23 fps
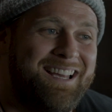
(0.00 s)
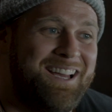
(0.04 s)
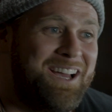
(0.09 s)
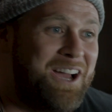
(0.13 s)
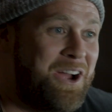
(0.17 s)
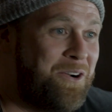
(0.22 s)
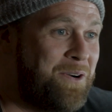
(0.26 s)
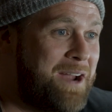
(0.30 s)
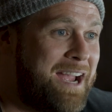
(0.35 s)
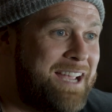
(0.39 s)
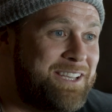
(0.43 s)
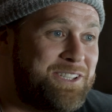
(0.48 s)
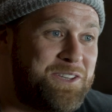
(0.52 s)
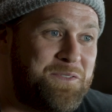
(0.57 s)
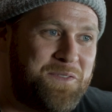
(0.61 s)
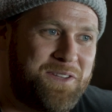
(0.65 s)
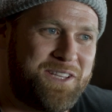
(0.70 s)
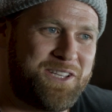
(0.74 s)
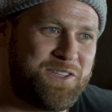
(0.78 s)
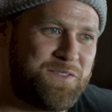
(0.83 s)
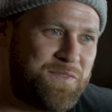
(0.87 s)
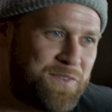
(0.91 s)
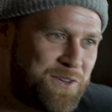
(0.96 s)
All right, so
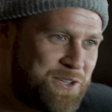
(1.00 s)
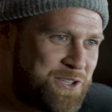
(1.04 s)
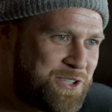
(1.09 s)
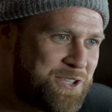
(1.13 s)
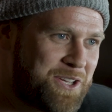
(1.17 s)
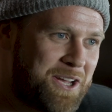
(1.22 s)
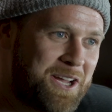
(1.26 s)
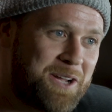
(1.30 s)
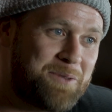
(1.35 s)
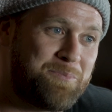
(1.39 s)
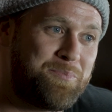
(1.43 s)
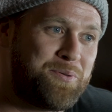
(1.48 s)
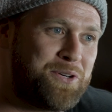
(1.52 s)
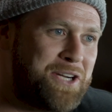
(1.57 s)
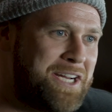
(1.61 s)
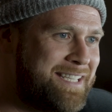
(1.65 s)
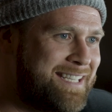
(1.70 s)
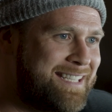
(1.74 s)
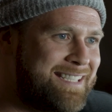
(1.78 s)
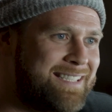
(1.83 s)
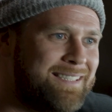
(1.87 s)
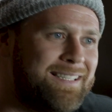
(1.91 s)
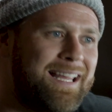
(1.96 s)
for this first song,
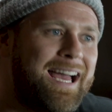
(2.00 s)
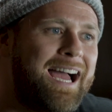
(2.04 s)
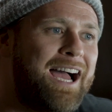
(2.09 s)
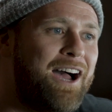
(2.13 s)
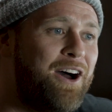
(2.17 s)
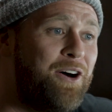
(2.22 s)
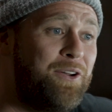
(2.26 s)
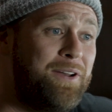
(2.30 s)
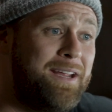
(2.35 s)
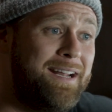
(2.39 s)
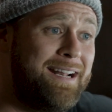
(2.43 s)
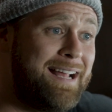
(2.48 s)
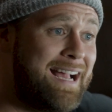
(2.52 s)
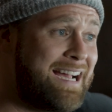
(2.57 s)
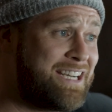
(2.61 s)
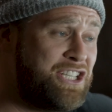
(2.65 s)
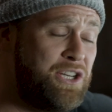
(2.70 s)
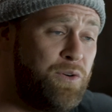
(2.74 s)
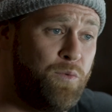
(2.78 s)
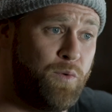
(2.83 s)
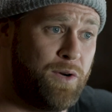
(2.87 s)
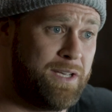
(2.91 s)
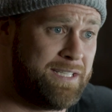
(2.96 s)
Praises Loud, it
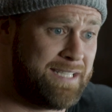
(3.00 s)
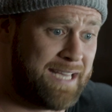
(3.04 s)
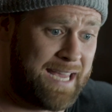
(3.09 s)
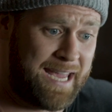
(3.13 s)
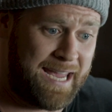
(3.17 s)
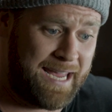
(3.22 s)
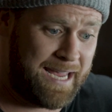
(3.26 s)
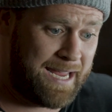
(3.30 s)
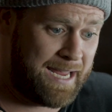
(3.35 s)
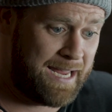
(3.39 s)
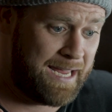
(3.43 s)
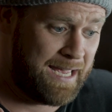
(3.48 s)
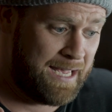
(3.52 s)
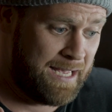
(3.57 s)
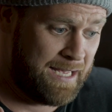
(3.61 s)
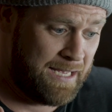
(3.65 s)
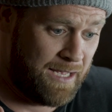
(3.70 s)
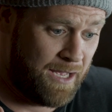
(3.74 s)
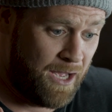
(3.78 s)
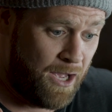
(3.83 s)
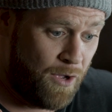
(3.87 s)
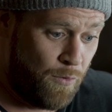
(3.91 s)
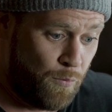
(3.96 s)
actually was a
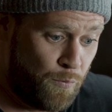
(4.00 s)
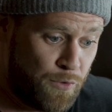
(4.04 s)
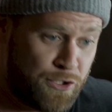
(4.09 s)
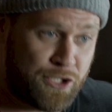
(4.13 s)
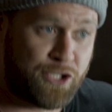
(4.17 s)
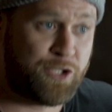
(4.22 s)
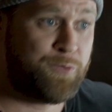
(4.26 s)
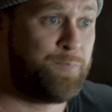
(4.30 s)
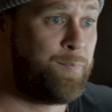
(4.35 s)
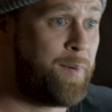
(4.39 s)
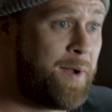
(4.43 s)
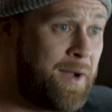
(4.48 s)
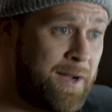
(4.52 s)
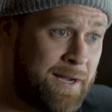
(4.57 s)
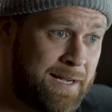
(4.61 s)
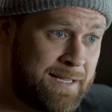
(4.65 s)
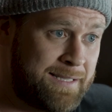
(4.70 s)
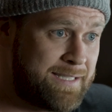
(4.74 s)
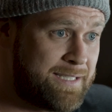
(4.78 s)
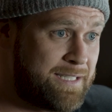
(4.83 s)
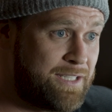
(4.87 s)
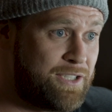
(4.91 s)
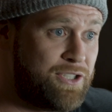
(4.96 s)

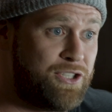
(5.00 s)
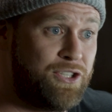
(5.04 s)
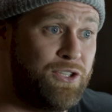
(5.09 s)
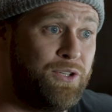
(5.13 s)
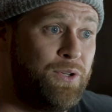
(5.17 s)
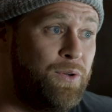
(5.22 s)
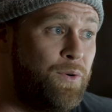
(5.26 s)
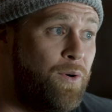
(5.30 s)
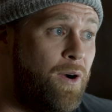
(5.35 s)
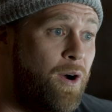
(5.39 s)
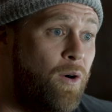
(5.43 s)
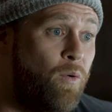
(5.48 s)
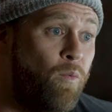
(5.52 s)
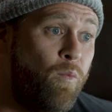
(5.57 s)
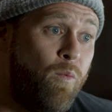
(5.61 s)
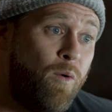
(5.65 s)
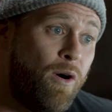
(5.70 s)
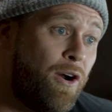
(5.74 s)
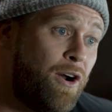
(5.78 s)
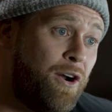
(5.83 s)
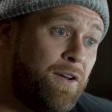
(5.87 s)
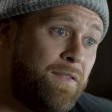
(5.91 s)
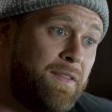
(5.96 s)
response to a
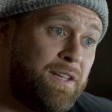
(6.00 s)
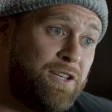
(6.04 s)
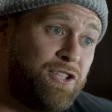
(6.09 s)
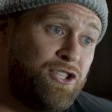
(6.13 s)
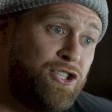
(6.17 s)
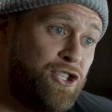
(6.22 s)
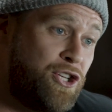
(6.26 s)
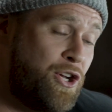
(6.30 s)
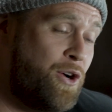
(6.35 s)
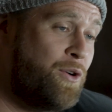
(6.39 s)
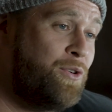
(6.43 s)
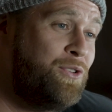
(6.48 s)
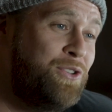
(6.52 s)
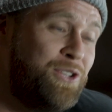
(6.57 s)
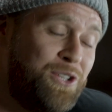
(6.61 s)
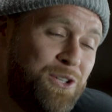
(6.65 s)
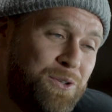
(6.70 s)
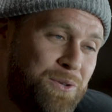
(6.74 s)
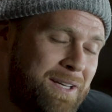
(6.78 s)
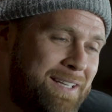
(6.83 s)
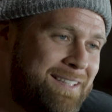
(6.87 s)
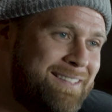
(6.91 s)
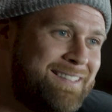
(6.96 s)
word that Joe
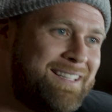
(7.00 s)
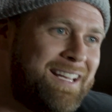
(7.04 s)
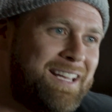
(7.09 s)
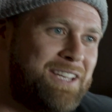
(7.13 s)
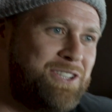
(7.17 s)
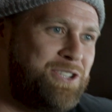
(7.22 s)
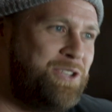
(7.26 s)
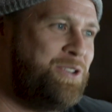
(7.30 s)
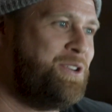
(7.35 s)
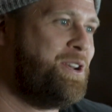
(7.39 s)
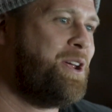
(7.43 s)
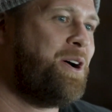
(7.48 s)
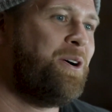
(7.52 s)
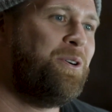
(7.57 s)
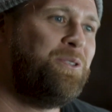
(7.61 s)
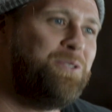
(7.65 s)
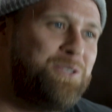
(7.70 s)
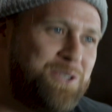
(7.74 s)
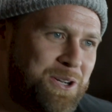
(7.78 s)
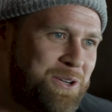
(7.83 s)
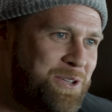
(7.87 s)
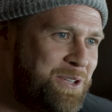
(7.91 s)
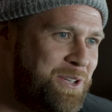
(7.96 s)
Ewan, as you know,
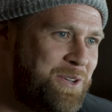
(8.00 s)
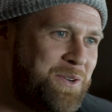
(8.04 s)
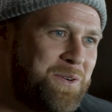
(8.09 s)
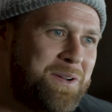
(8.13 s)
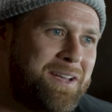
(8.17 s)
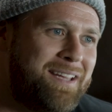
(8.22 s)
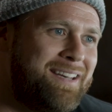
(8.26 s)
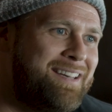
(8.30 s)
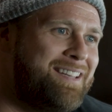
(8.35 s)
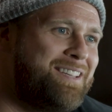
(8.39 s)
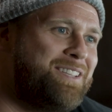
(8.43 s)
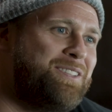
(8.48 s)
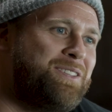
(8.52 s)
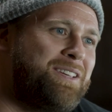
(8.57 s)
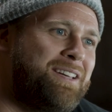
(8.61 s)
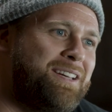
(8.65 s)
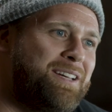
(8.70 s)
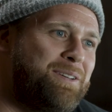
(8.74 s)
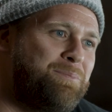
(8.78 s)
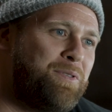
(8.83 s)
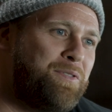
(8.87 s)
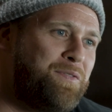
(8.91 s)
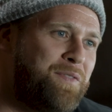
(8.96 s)
Joe Ewan is
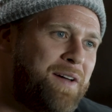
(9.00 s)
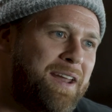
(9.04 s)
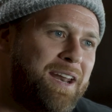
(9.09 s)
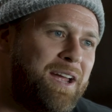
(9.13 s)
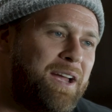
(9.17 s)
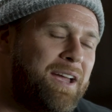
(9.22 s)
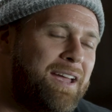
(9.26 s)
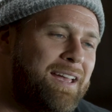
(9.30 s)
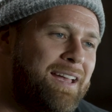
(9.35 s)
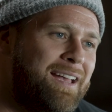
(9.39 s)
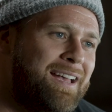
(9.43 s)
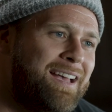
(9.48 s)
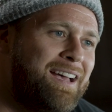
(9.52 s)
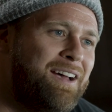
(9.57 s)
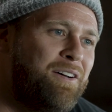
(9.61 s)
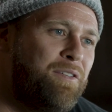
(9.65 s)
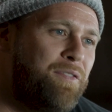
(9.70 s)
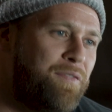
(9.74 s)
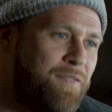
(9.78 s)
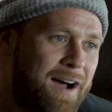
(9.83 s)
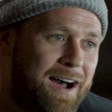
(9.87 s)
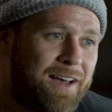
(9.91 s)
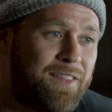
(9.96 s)
a prophetic
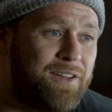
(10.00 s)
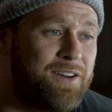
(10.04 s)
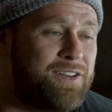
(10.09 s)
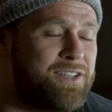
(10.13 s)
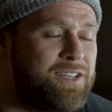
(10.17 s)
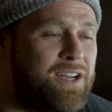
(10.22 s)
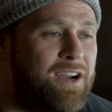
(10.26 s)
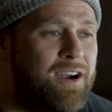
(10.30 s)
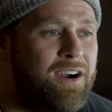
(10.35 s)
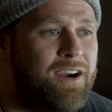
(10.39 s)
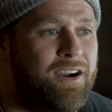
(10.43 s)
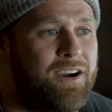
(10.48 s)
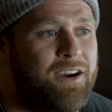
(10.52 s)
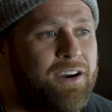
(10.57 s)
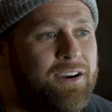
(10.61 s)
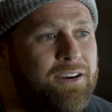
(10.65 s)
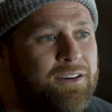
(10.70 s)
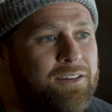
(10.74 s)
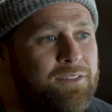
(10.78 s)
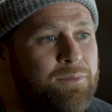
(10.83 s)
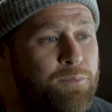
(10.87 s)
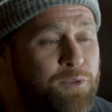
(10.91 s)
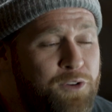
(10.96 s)
father to
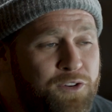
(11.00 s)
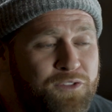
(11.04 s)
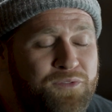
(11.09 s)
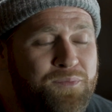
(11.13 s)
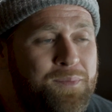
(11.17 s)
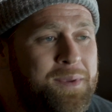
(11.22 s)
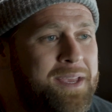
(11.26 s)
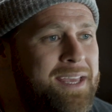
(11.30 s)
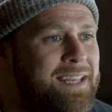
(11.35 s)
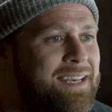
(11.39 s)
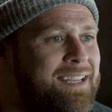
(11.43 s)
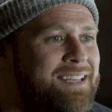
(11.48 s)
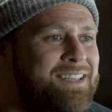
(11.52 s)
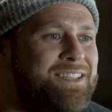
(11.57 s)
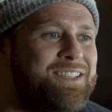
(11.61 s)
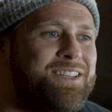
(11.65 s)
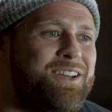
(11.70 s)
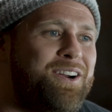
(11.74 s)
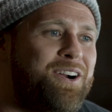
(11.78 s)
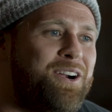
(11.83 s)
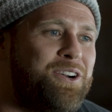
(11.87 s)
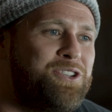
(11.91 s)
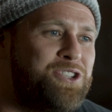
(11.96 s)
our movement and
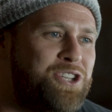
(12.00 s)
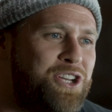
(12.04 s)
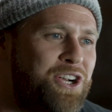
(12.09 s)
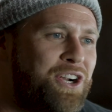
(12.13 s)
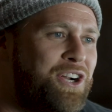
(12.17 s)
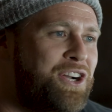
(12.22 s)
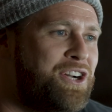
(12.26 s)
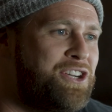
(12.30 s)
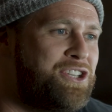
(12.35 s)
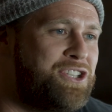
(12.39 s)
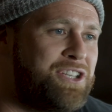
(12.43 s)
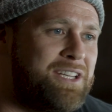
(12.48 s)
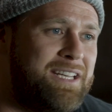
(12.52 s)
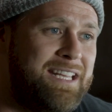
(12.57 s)
to our church.